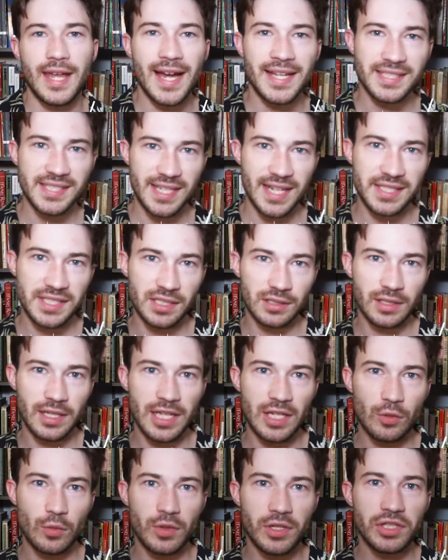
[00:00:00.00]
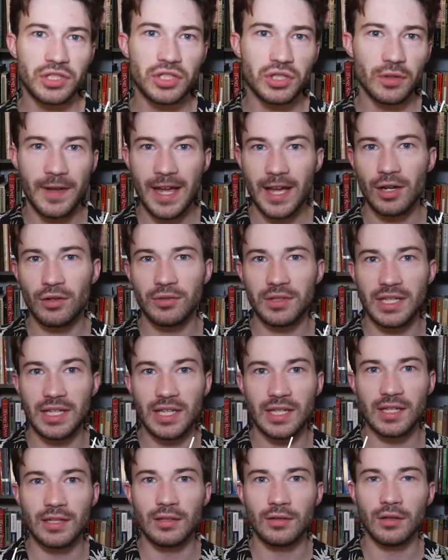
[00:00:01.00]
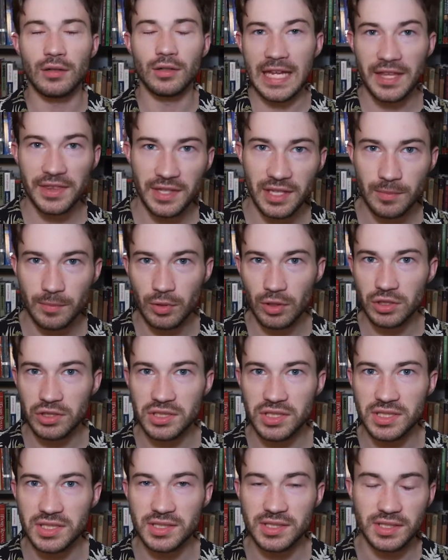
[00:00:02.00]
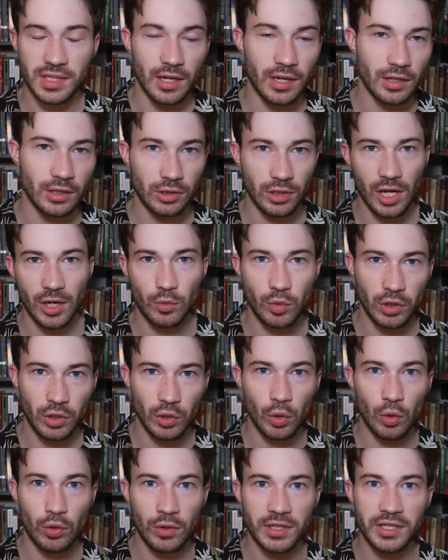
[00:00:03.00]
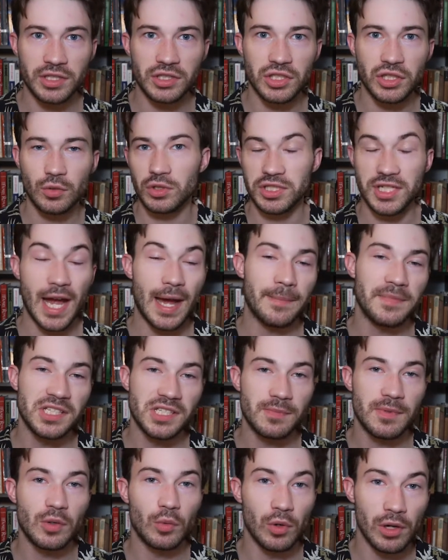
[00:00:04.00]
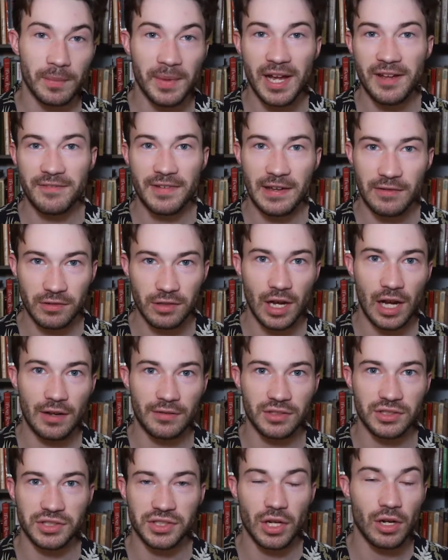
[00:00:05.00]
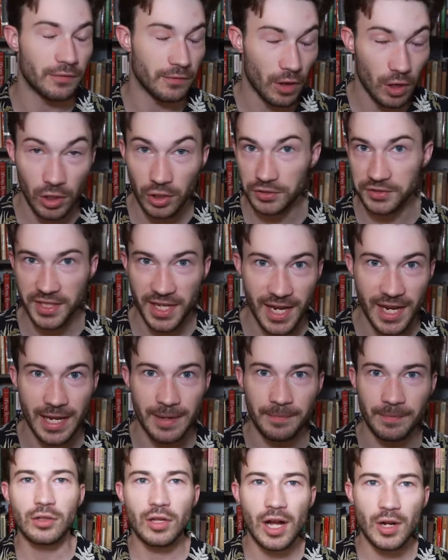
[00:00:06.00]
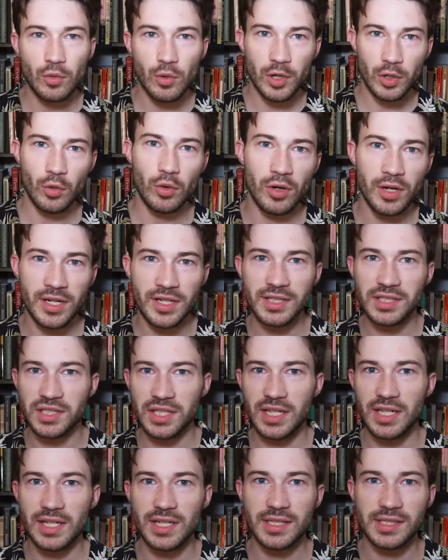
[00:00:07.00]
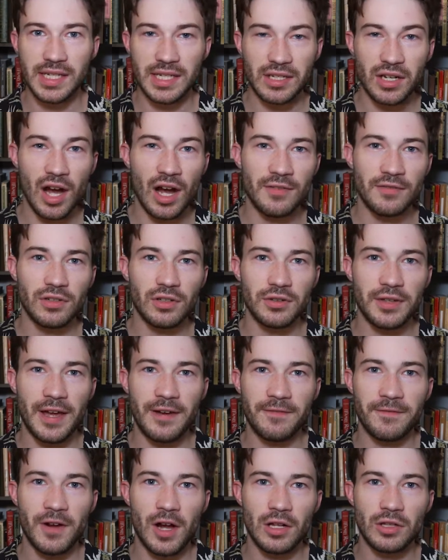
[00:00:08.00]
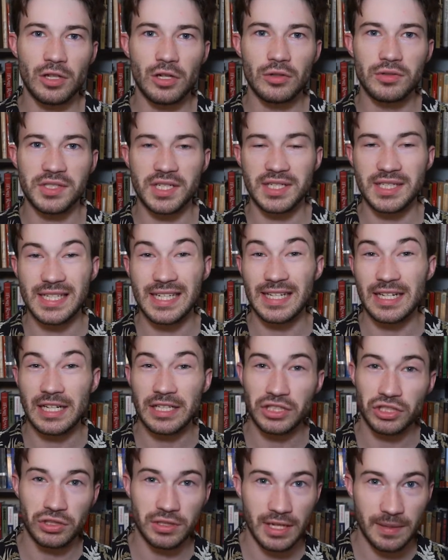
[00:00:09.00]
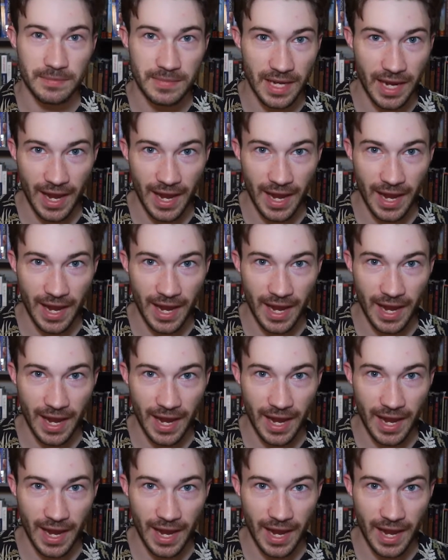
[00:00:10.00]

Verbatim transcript: Nadsat's a language found in Anthony Burgess's A Clockwork Orange, which happens to be one of my favorite novels of all time. Clockwork Orange is a novel that follows a teenager named